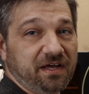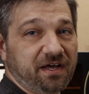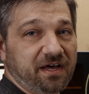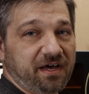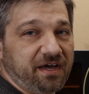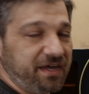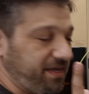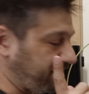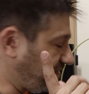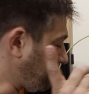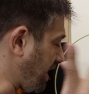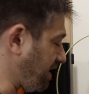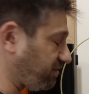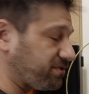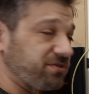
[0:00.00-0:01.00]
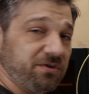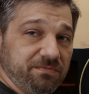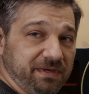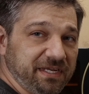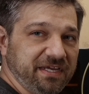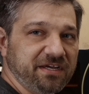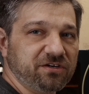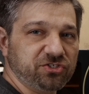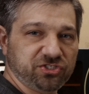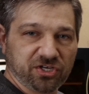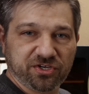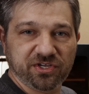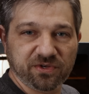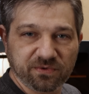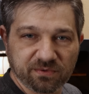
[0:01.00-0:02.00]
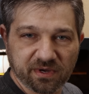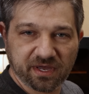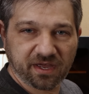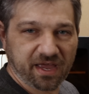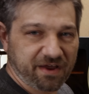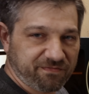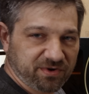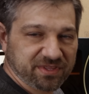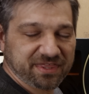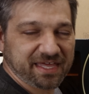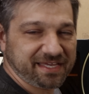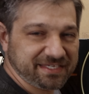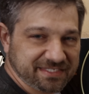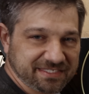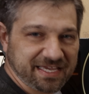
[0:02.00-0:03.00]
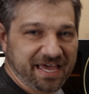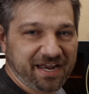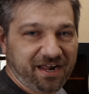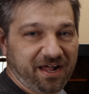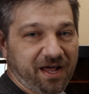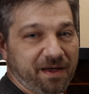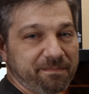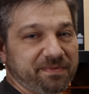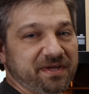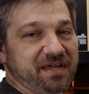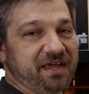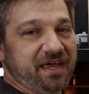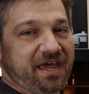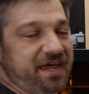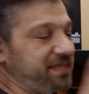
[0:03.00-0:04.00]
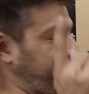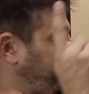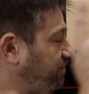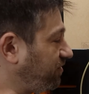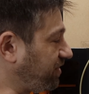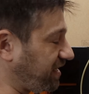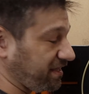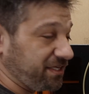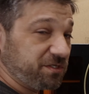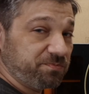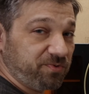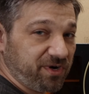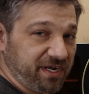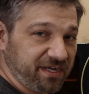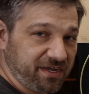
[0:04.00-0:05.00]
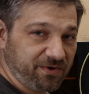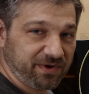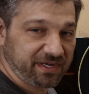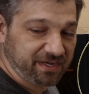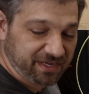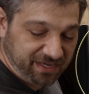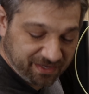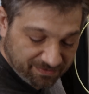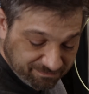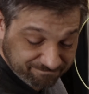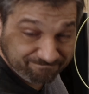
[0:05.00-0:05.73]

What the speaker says: and I'll zoom in here, show you everything set up, and then we'll get this print going again.